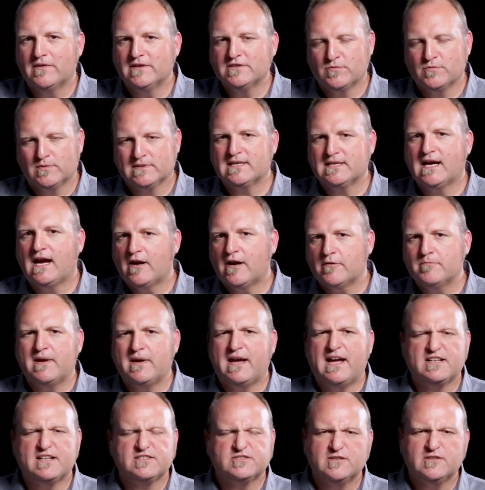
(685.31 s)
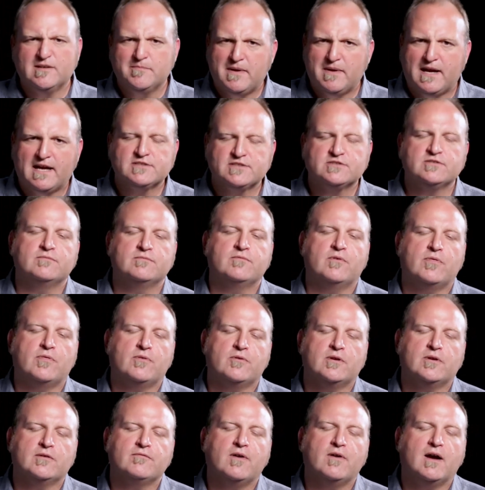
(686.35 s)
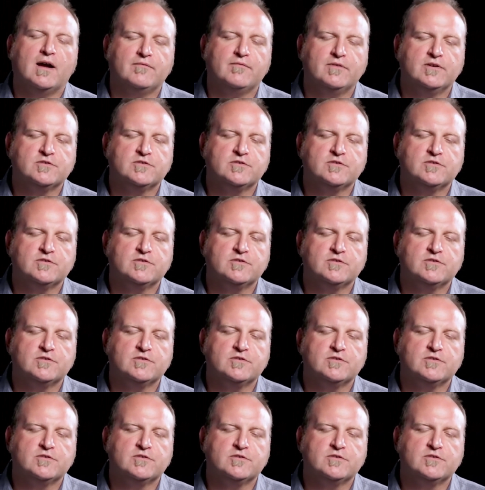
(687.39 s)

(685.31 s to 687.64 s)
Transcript: He's a retired pastor. He pastored for 35